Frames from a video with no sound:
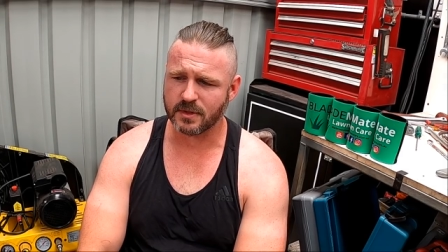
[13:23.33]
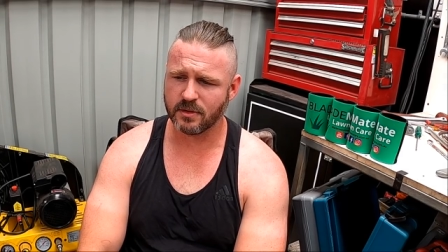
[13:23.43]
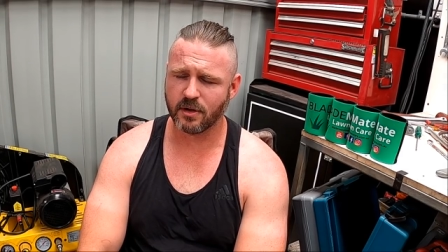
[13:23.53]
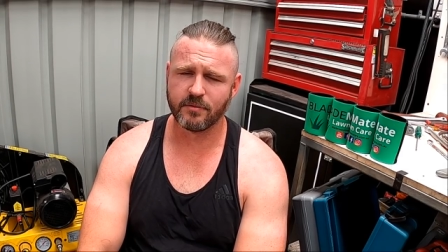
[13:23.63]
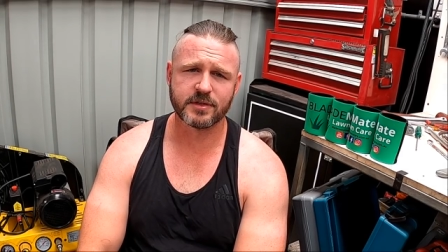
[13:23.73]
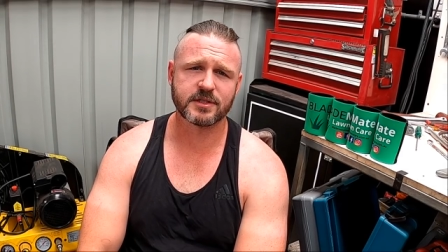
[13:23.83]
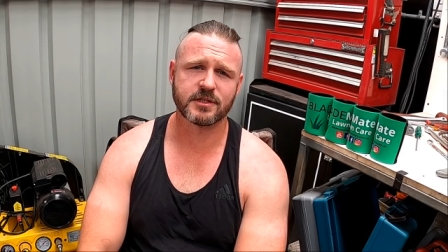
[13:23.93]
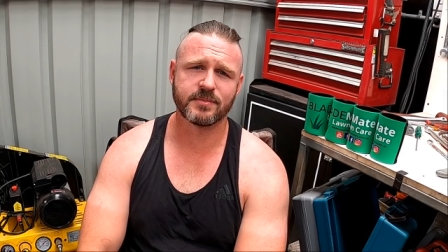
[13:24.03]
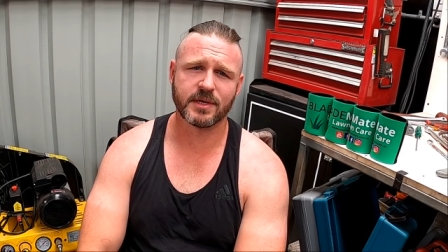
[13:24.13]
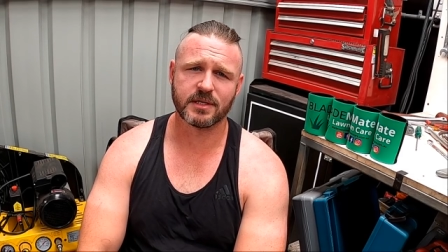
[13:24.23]
look, obviously
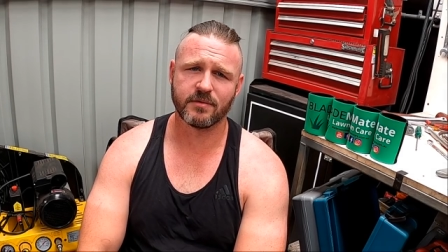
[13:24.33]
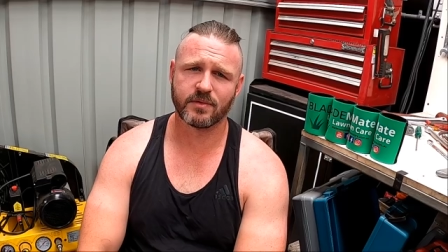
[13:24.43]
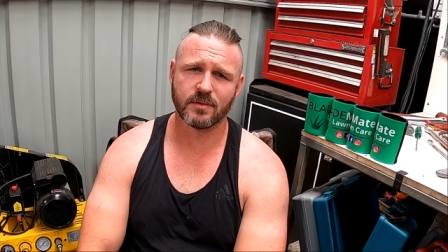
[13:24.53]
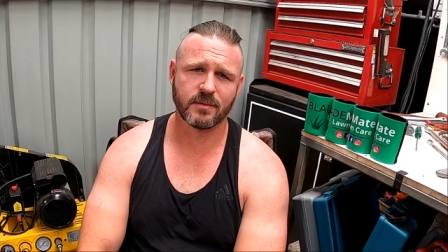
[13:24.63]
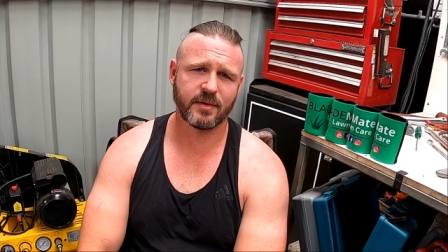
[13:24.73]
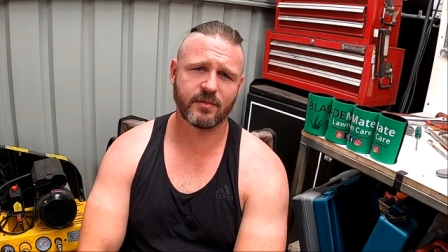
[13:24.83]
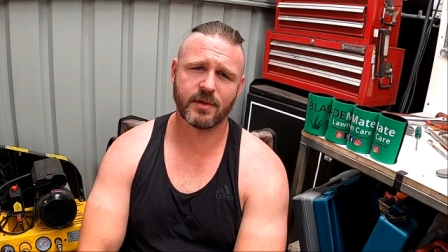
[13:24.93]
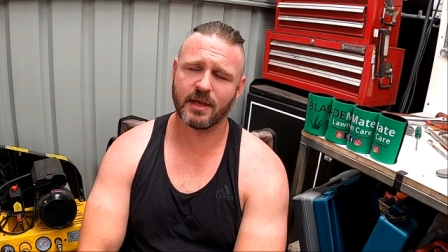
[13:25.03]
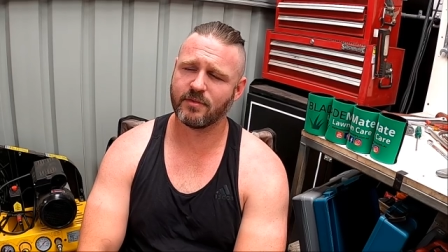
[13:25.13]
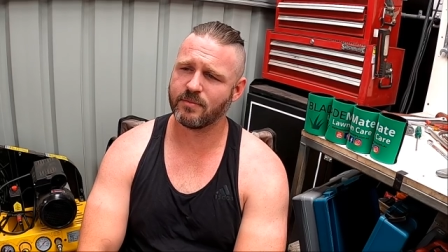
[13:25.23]
it's been difficult.
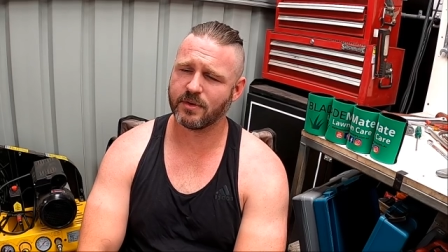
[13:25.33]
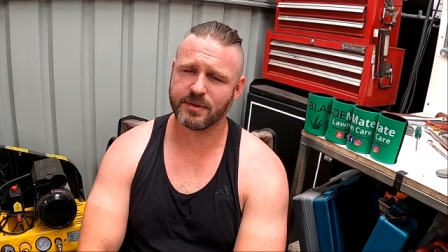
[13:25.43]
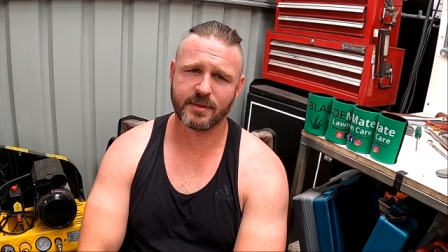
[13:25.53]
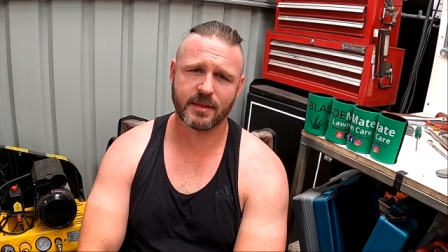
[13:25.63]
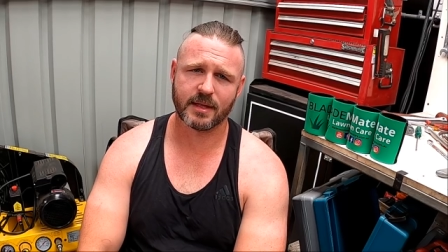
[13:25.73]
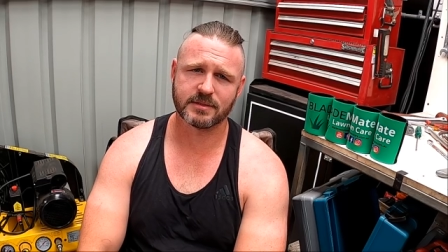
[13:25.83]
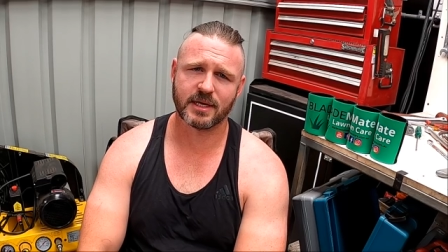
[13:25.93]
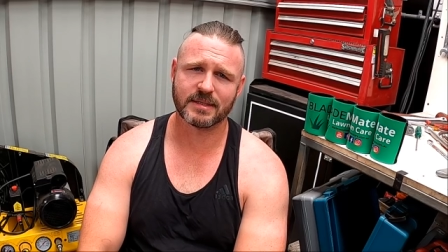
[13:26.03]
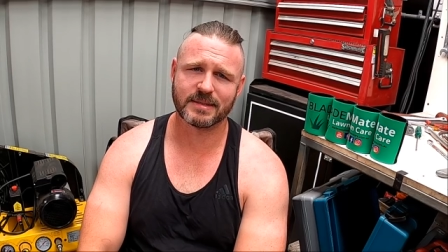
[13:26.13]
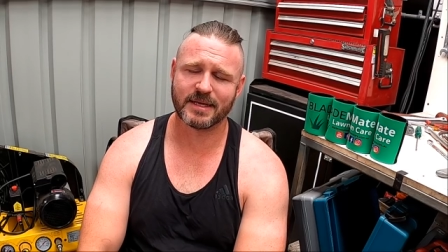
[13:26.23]
Every, everybody has
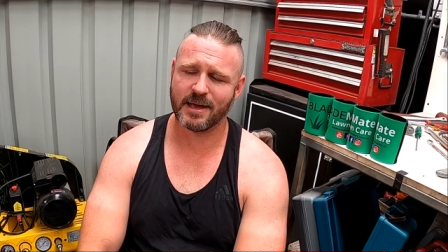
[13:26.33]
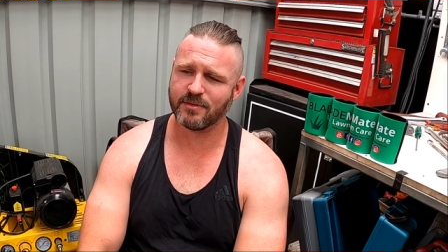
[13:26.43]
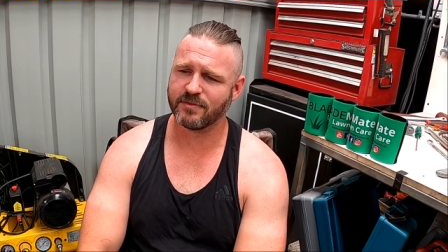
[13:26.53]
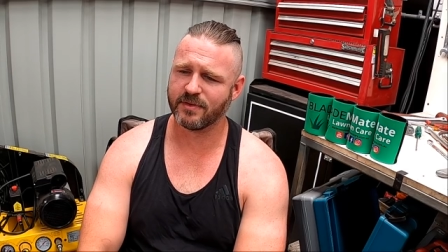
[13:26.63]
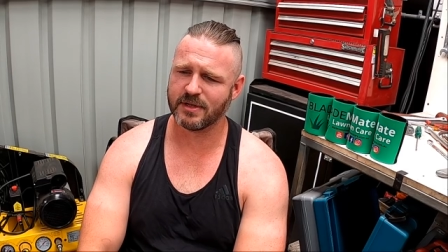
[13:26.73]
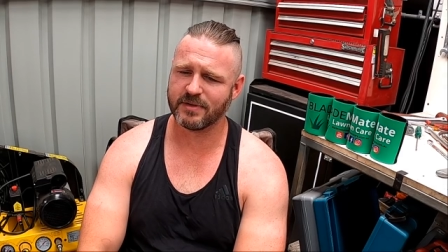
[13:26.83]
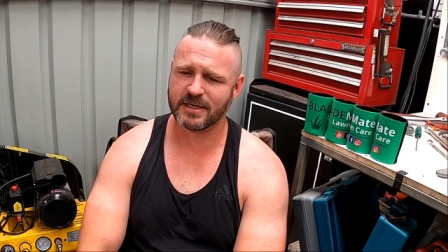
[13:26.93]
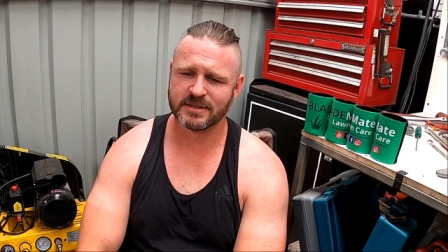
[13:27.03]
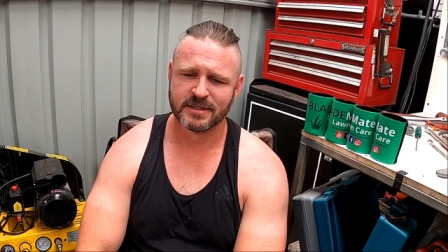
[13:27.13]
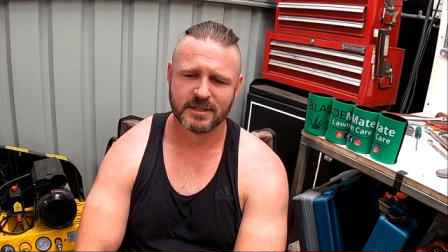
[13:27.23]
had cabin
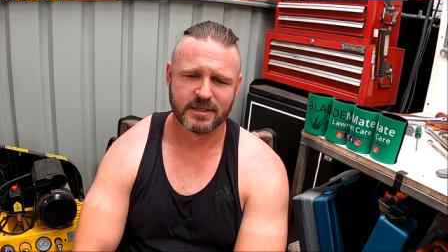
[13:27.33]
fever.